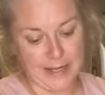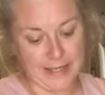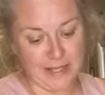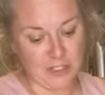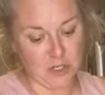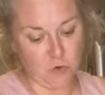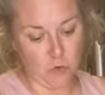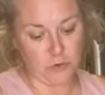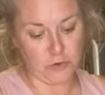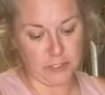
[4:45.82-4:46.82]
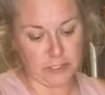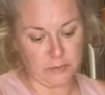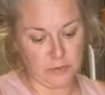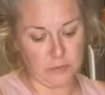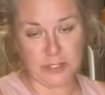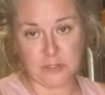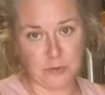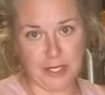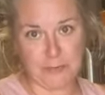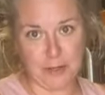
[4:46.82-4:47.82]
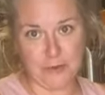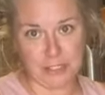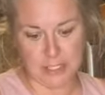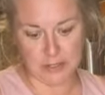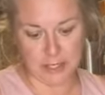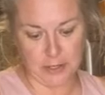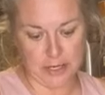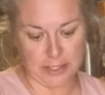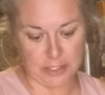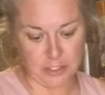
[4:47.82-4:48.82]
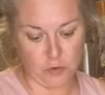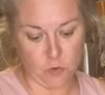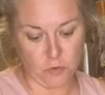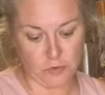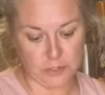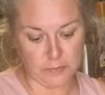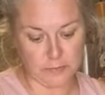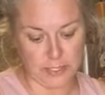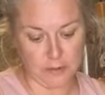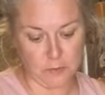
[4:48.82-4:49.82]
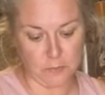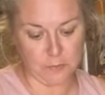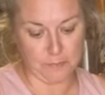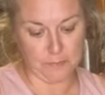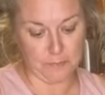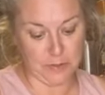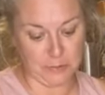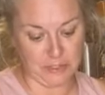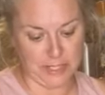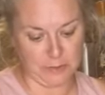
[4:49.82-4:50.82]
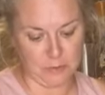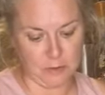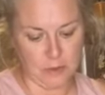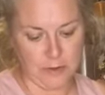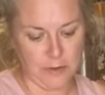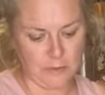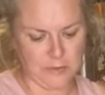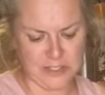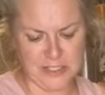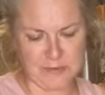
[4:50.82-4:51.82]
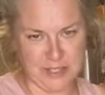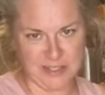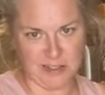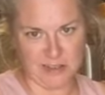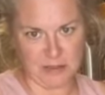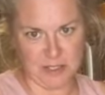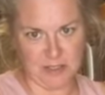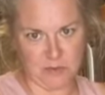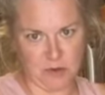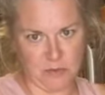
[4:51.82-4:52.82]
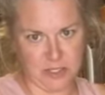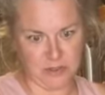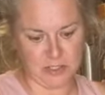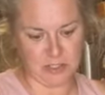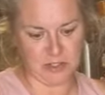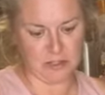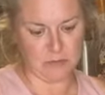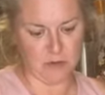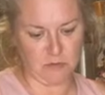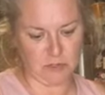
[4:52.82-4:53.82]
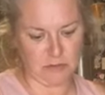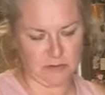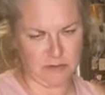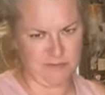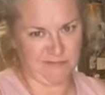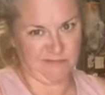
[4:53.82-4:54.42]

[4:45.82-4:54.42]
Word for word: And I guess she quarters them because we're going to melt this in there. I guess she quarters them to help them melt down, which doesn't make sense to me because why wouldn't you just get the small ones?